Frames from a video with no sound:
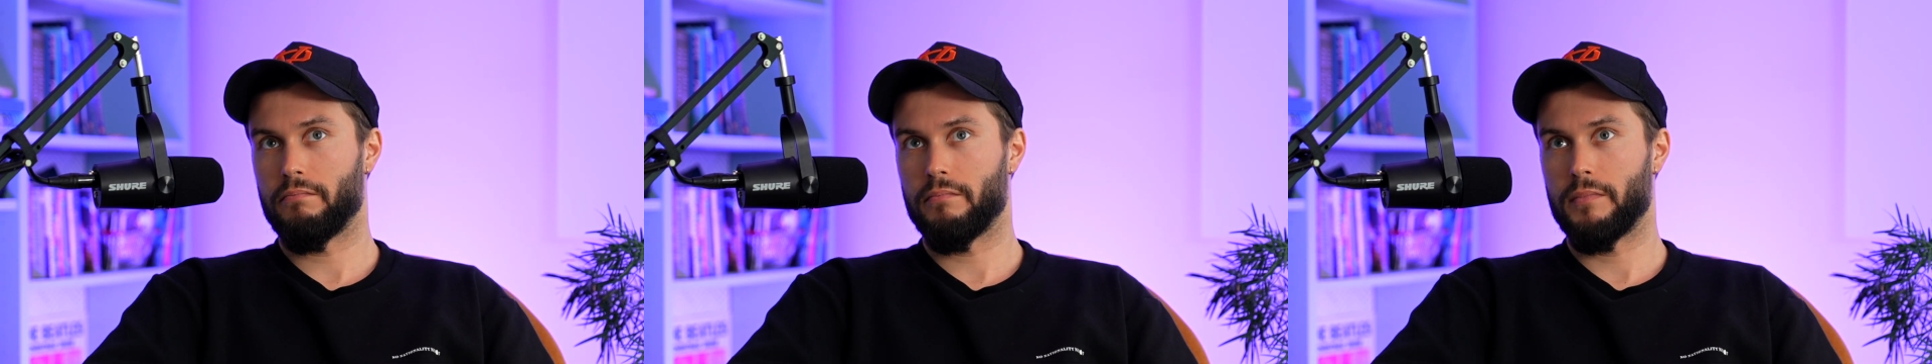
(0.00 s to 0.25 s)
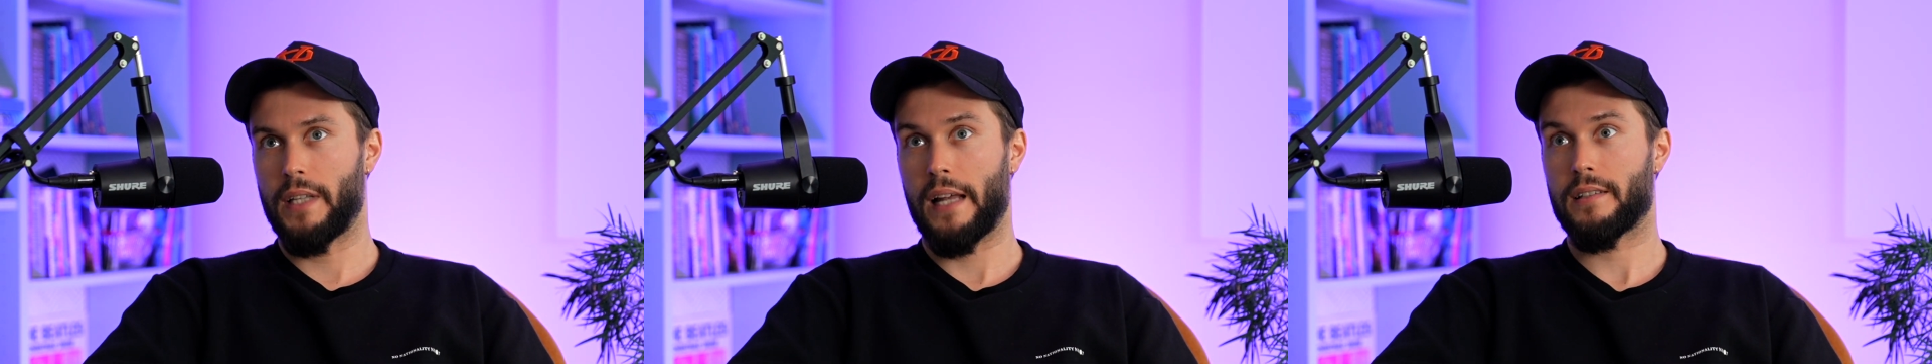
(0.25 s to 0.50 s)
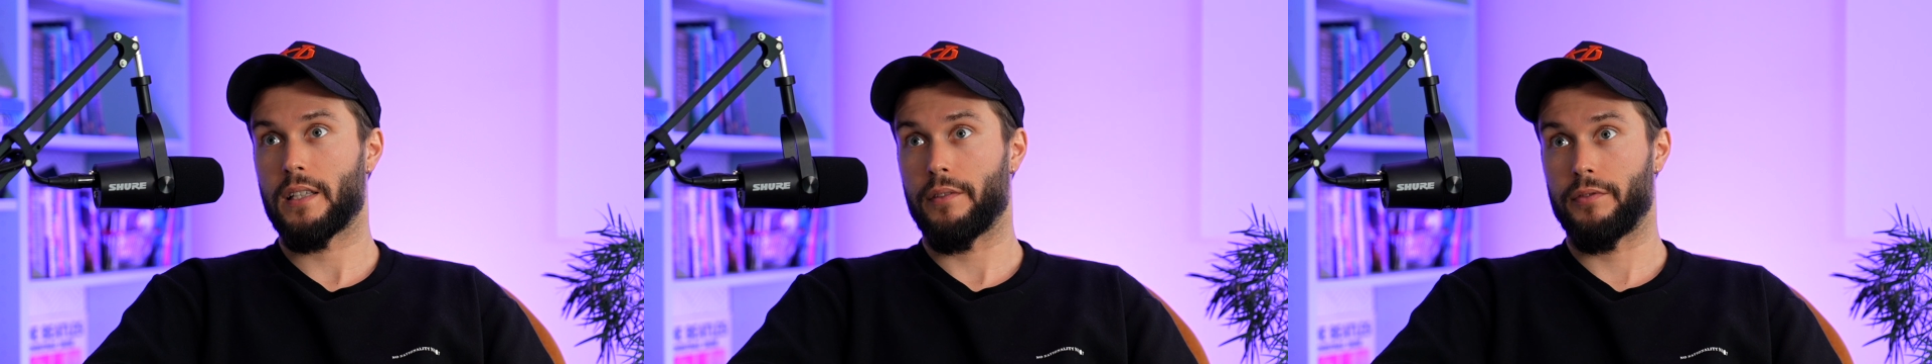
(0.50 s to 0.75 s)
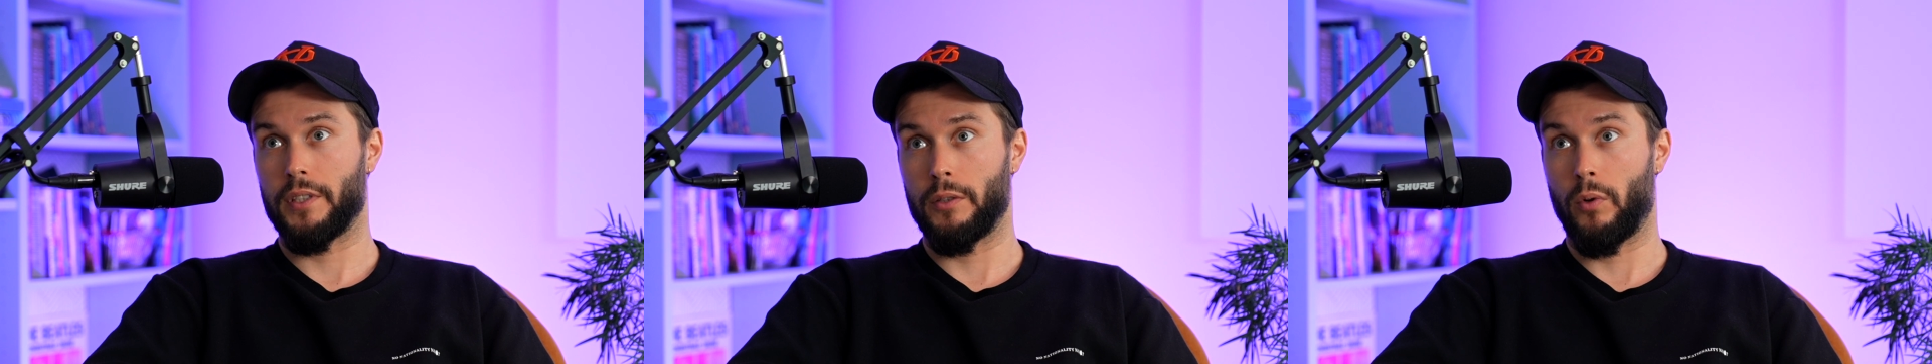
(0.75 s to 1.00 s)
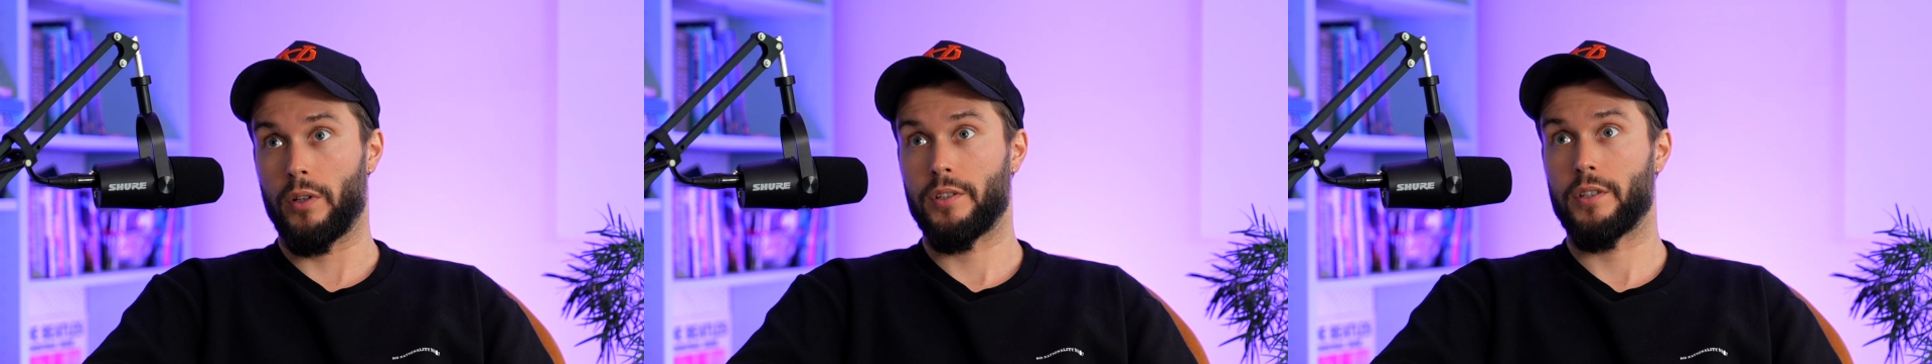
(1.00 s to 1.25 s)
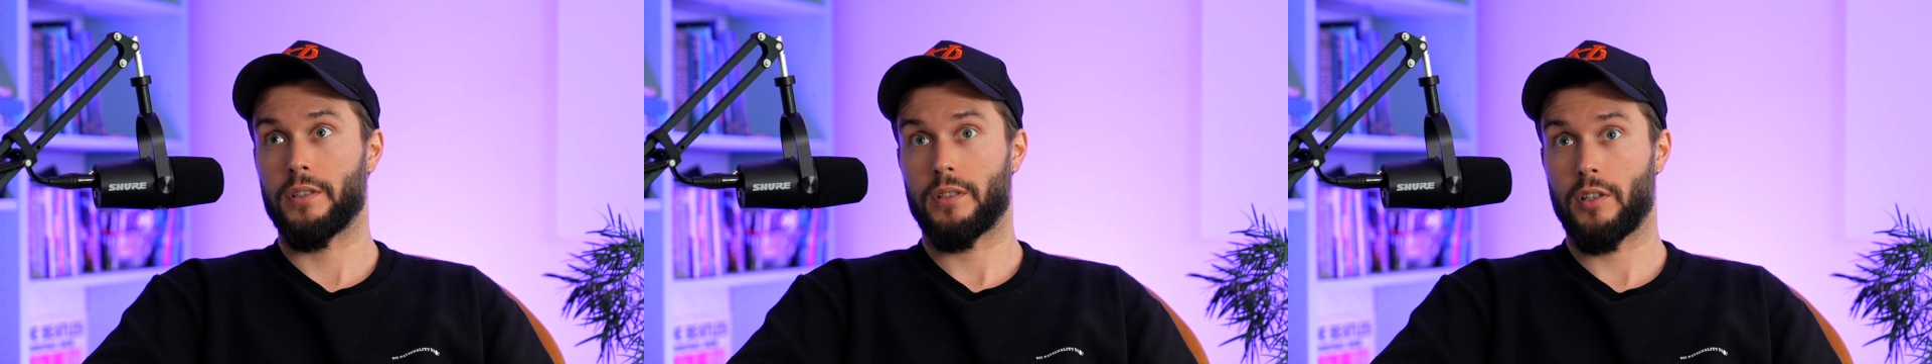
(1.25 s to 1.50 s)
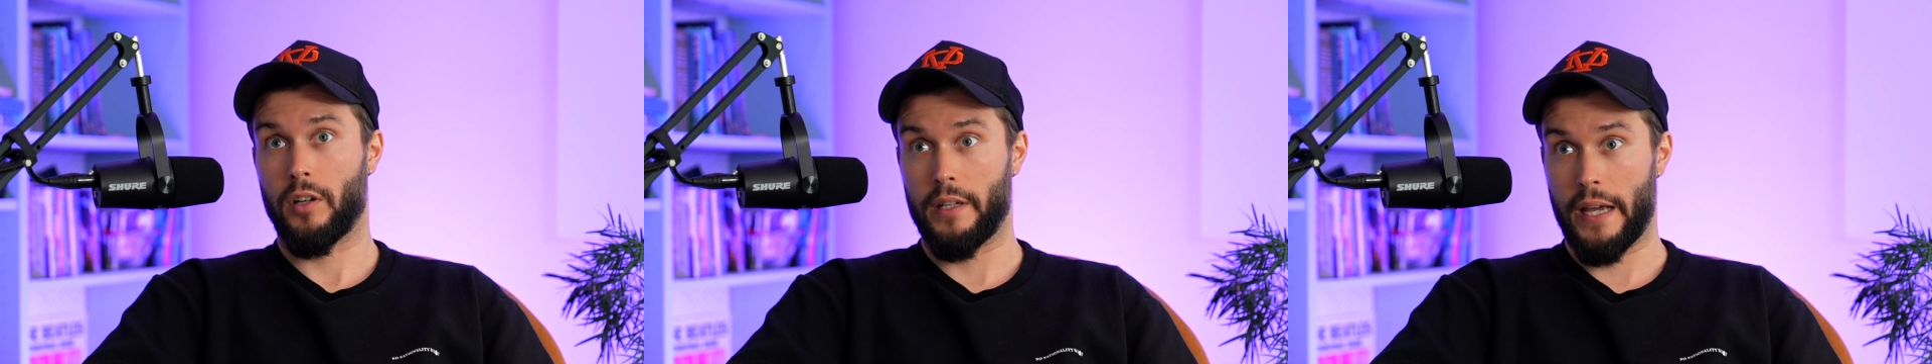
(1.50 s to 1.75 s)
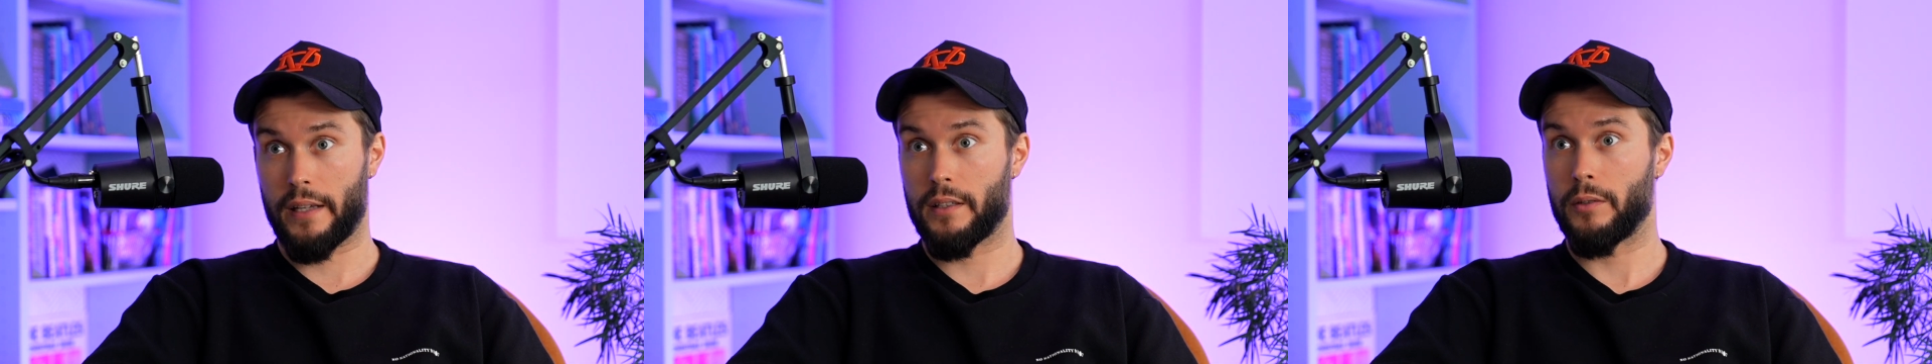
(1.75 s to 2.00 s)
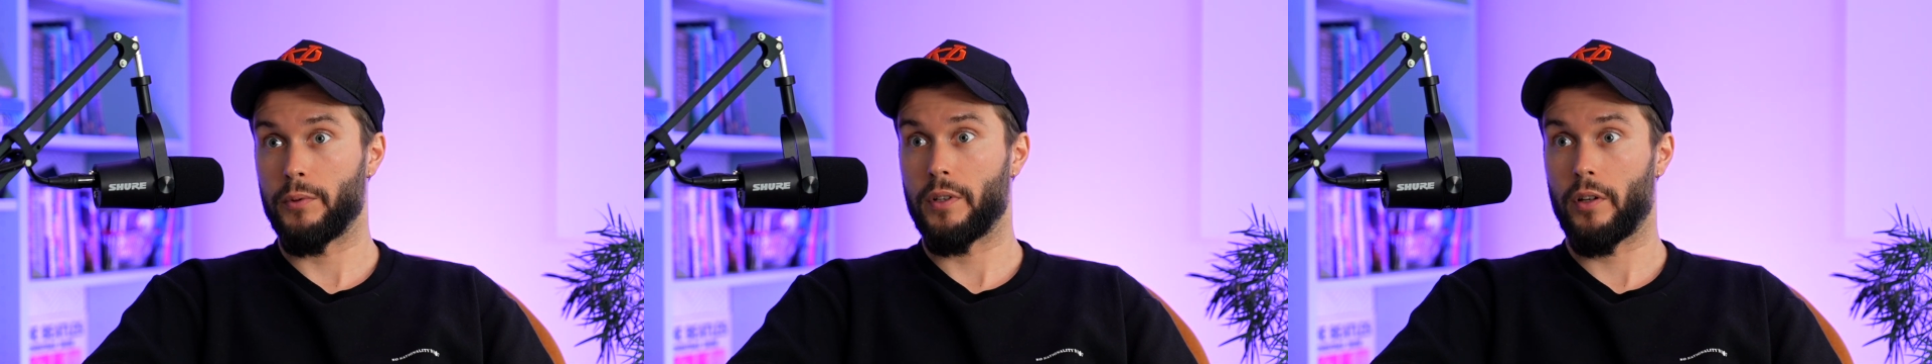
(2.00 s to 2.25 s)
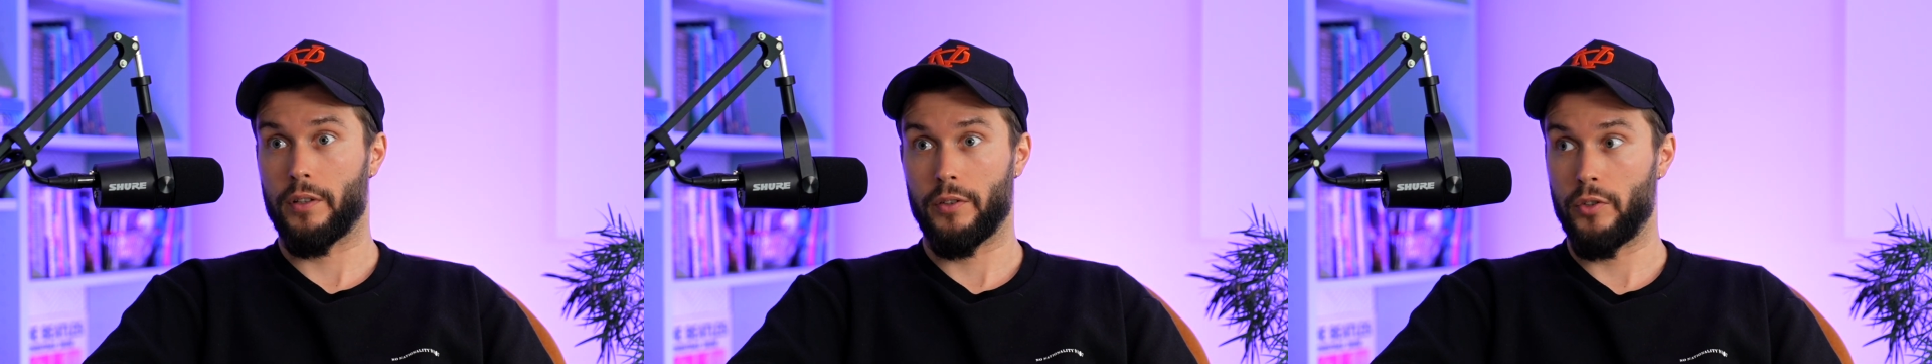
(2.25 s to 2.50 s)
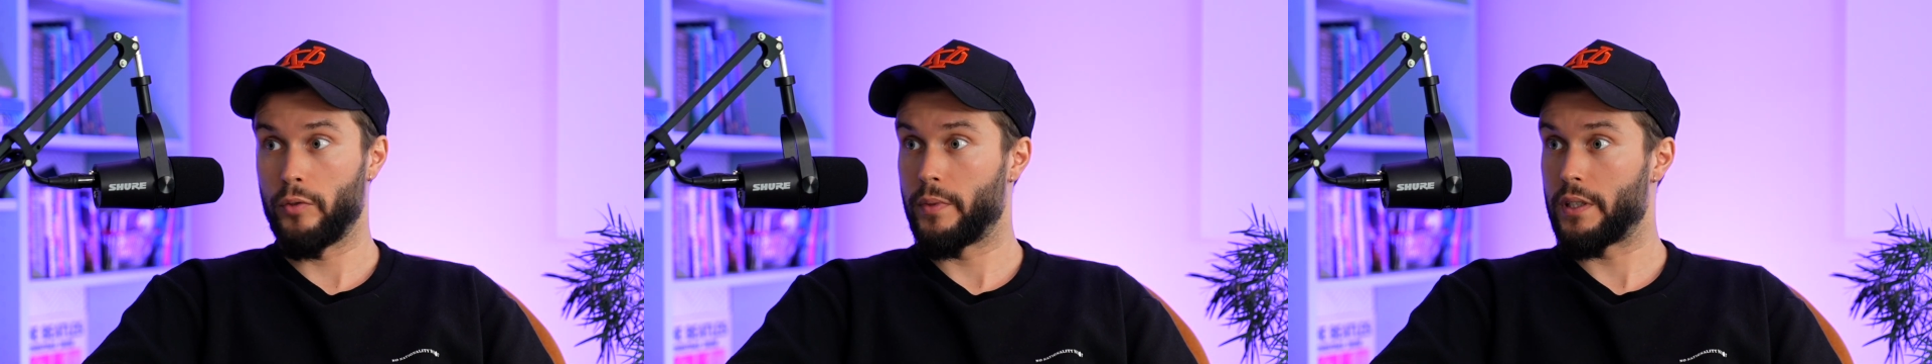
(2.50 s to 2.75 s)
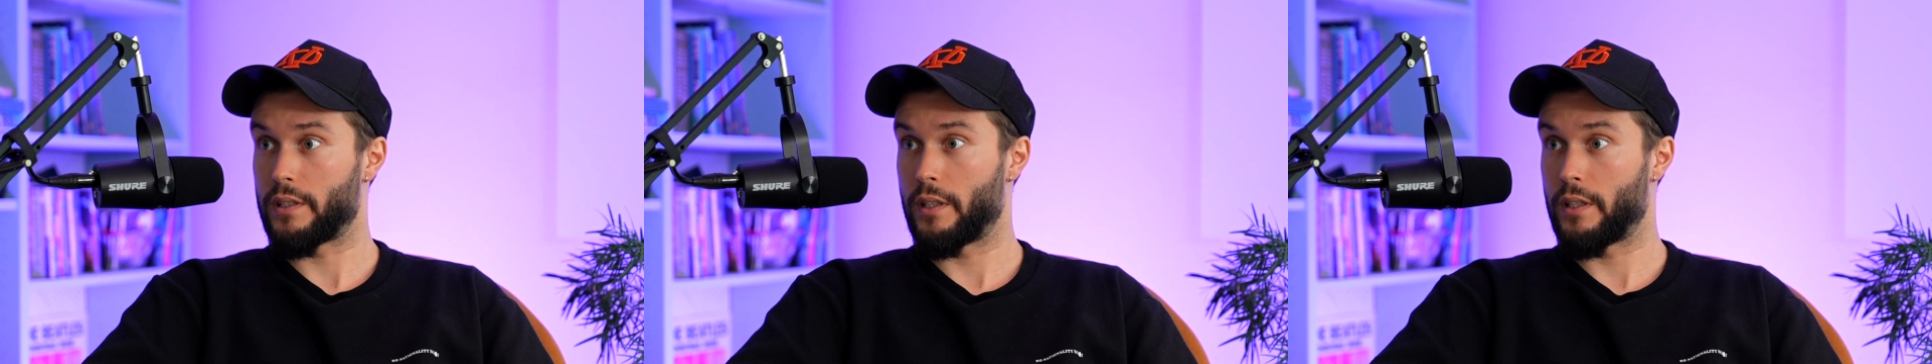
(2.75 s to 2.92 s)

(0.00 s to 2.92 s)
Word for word: that's definitely one just connecting with other humans